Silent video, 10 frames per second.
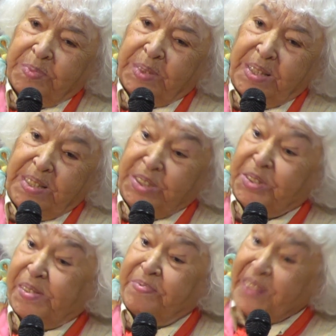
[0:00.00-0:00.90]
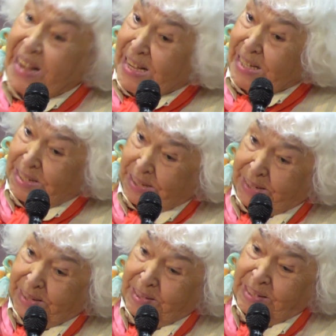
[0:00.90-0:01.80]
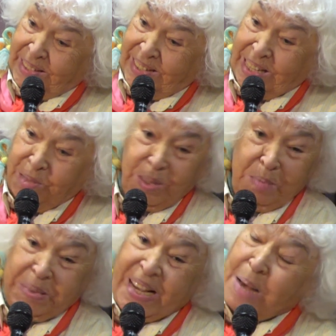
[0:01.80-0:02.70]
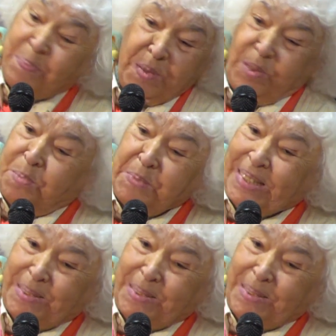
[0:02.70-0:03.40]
is fair, he will be happy with me.